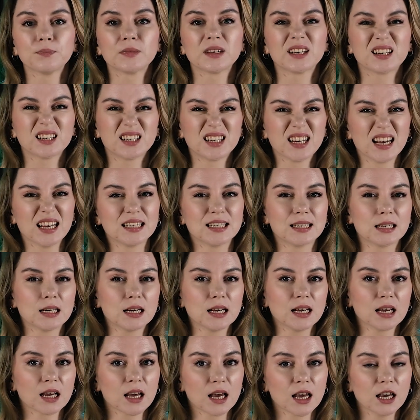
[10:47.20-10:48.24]

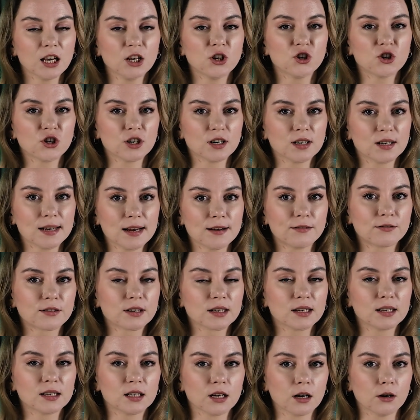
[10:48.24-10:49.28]
testing each and every
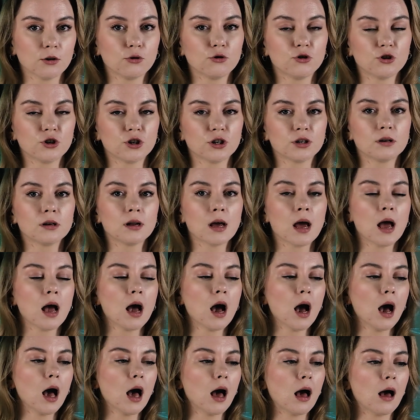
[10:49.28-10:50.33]
solution
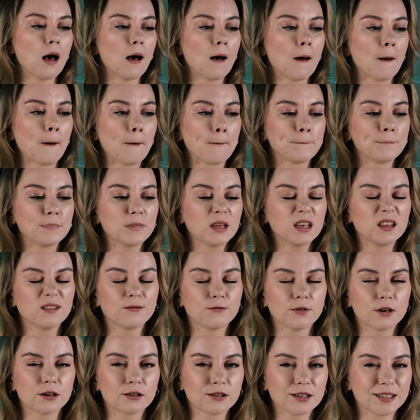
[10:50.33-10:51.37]
um, in a
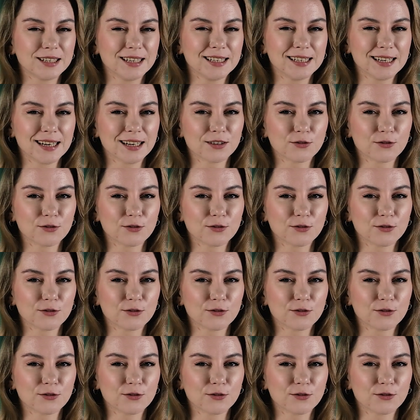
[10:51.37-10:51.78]
very detailed